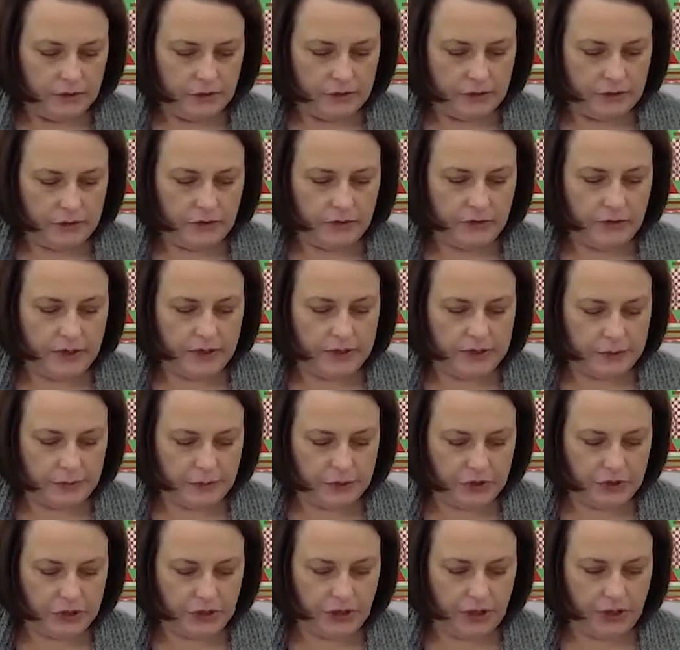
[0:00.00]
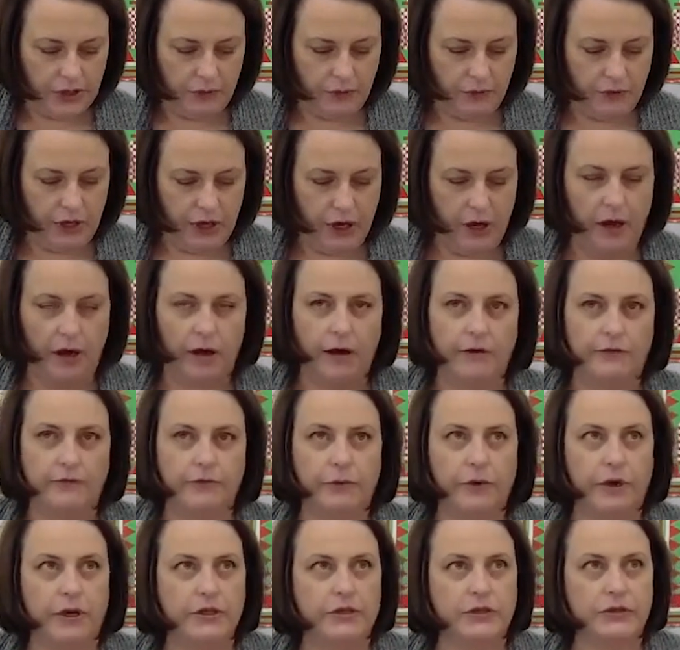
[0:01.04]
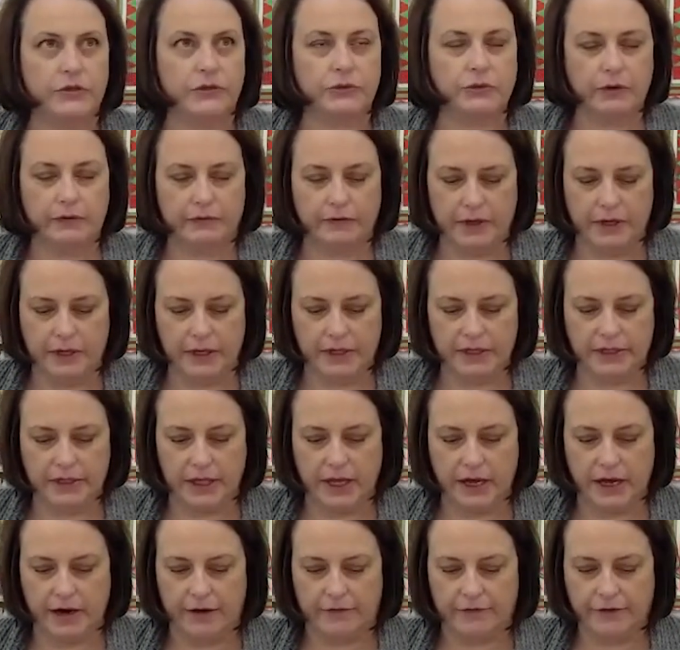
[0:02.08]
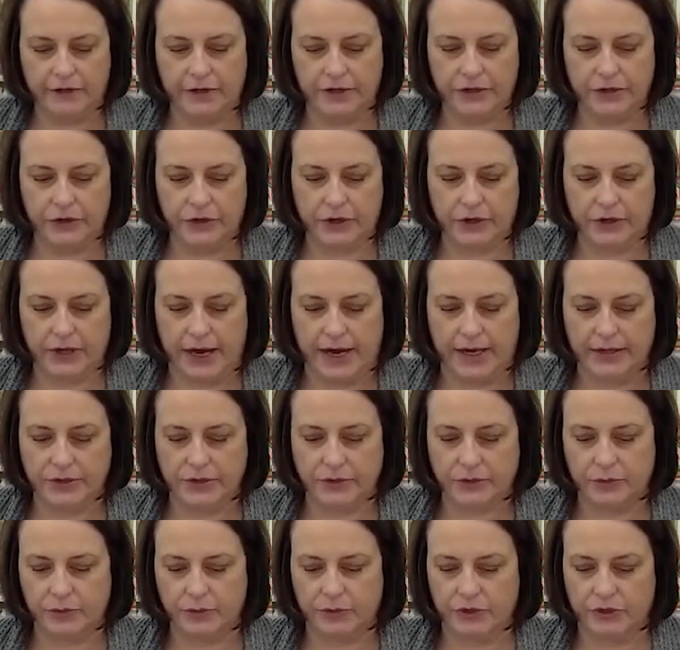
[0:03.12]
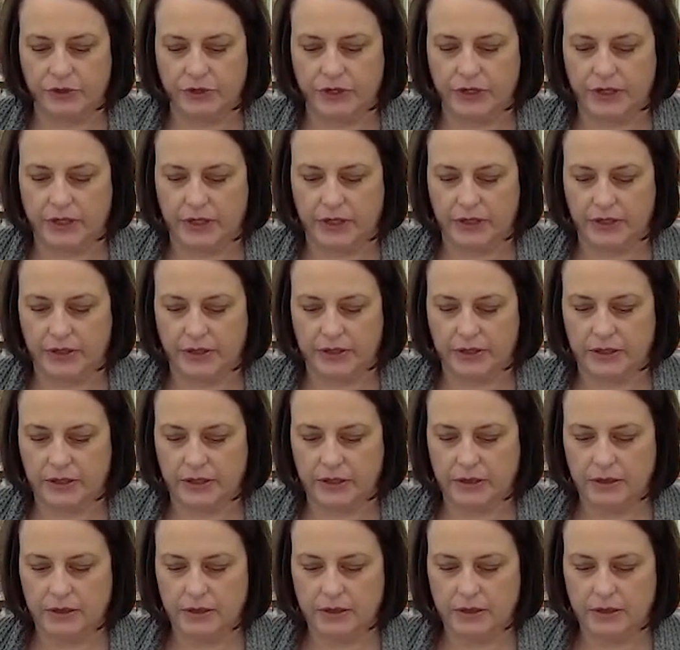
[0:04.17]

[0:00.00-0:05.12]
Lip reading: So this machine, we have, what, 2 of these left. These are classroom machines.